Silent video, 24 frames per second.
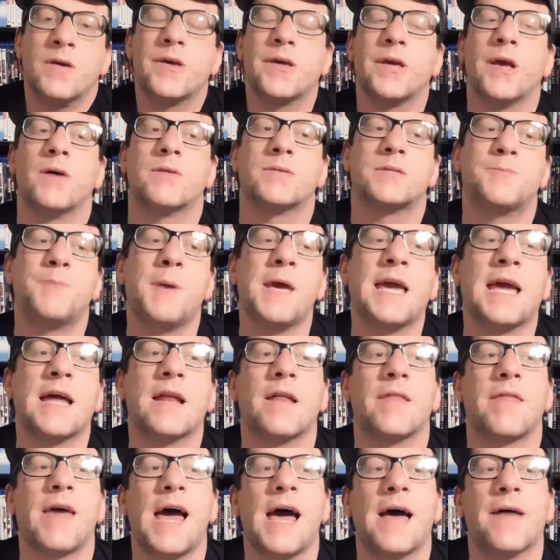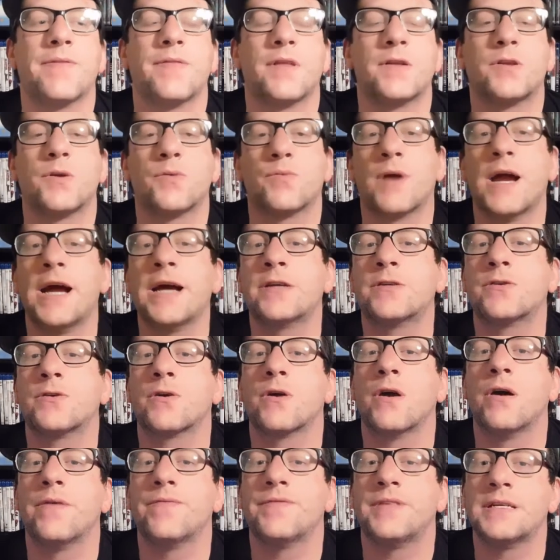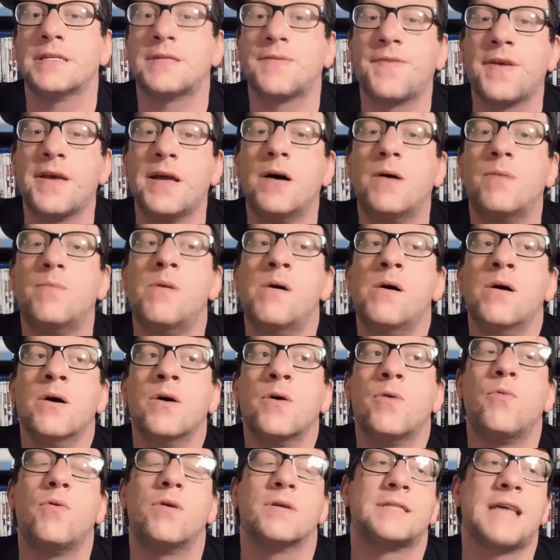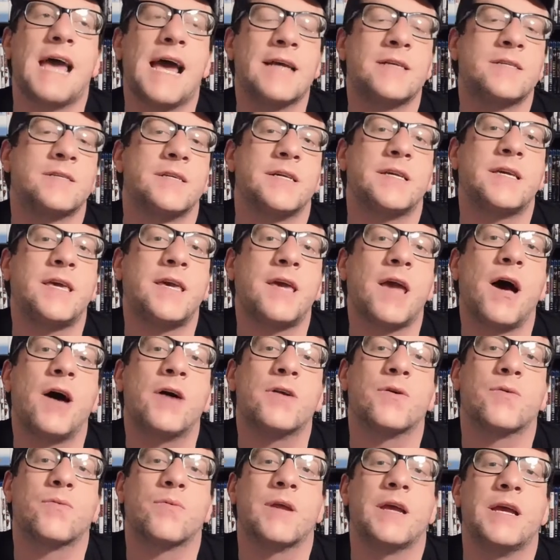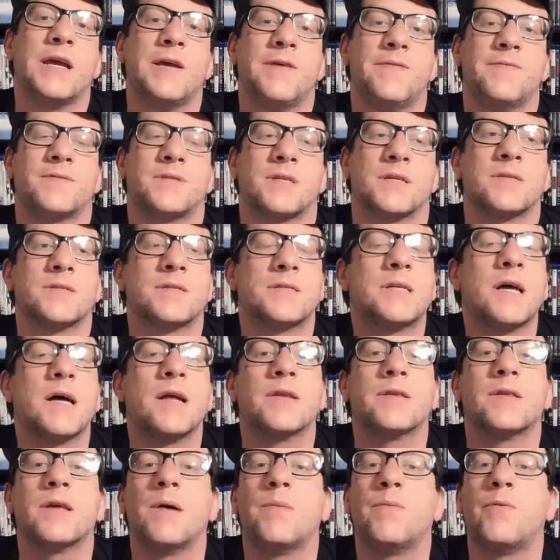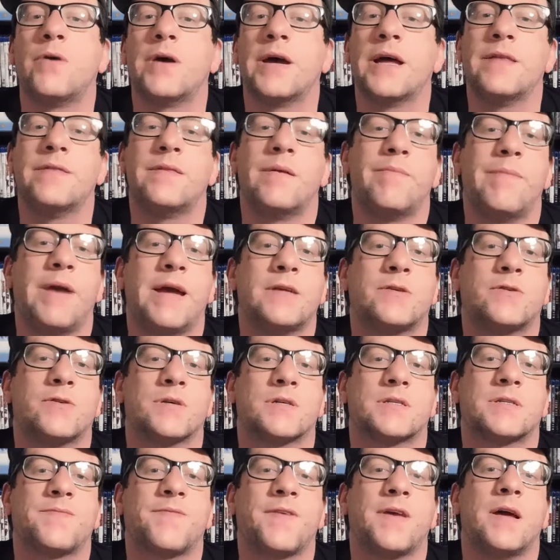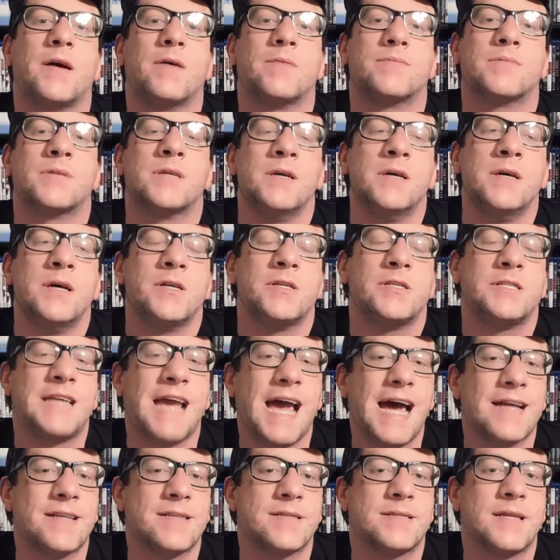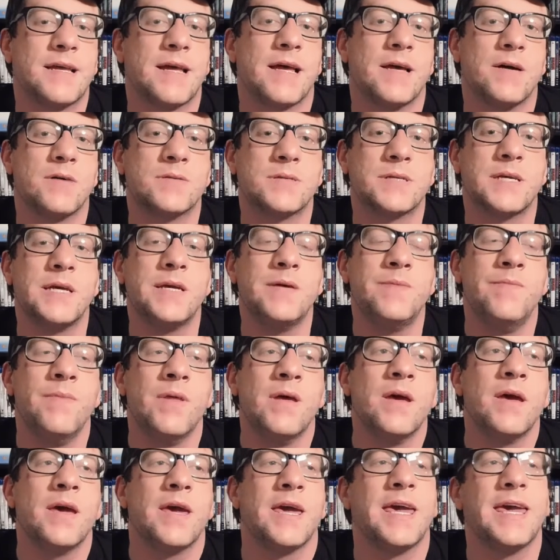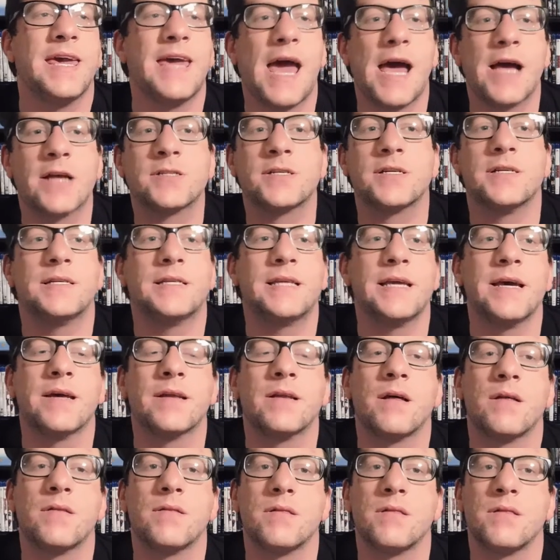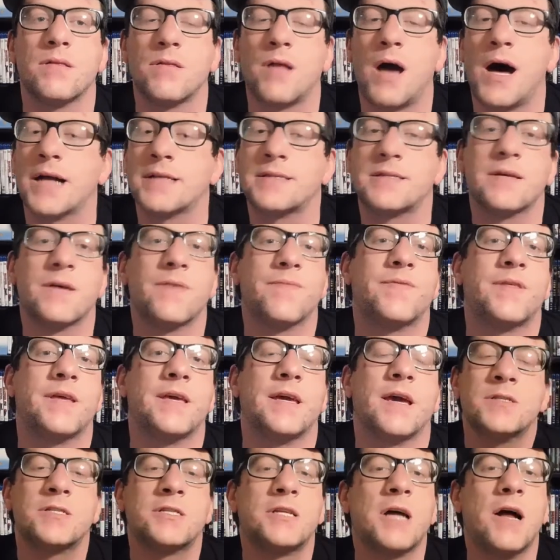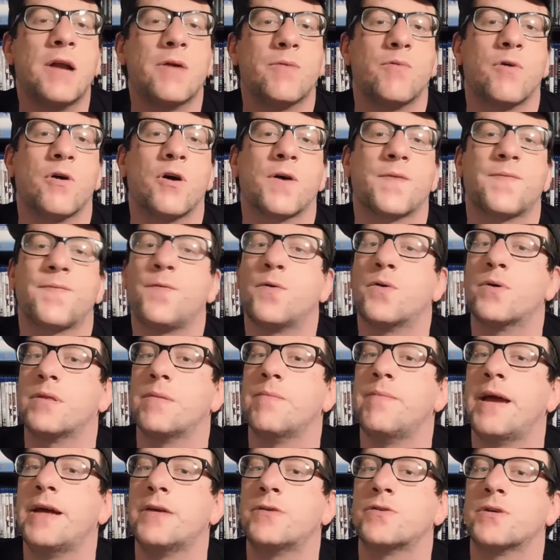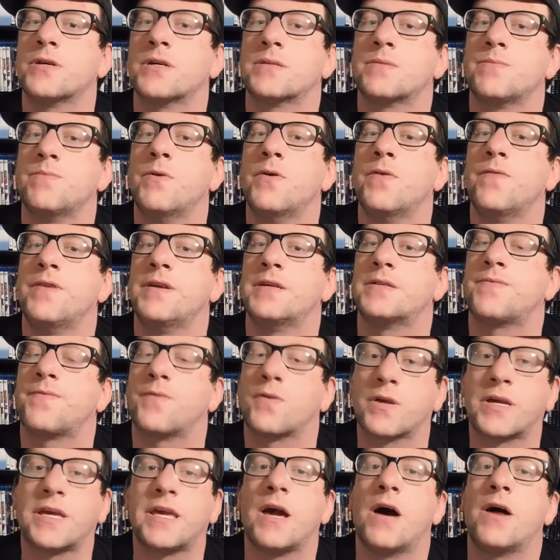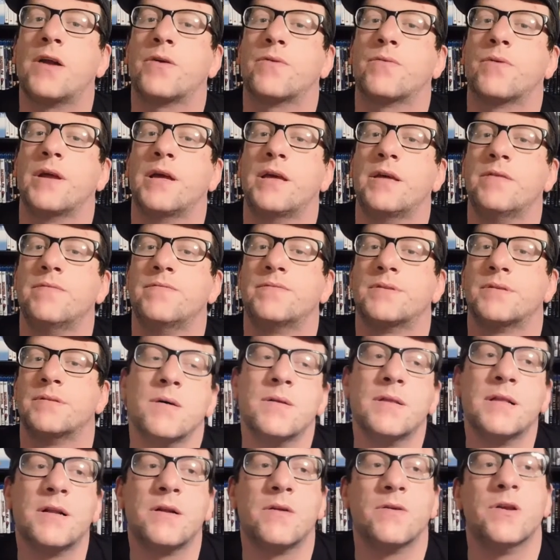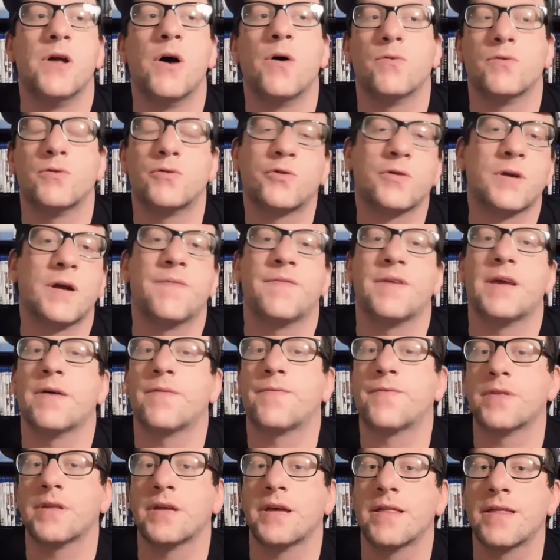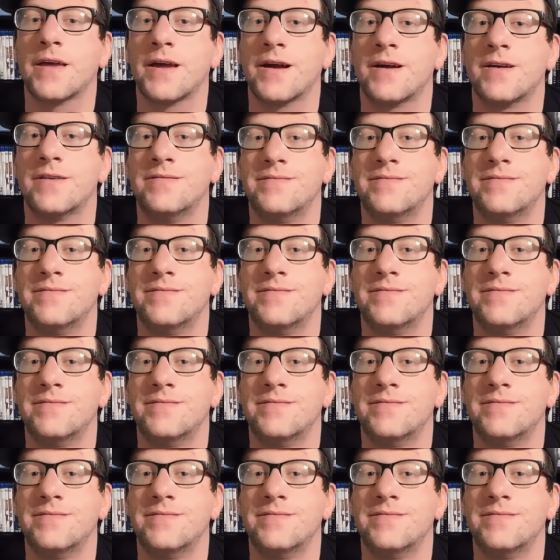Yeah, speaking of that, the director of this film was actually Keanu Reeves' stunt double in the Matrix films. Chad Stahelski, he actually did lots of the stunt work for the Matrix movies for Keanu Reeves. A little known trivia for you there.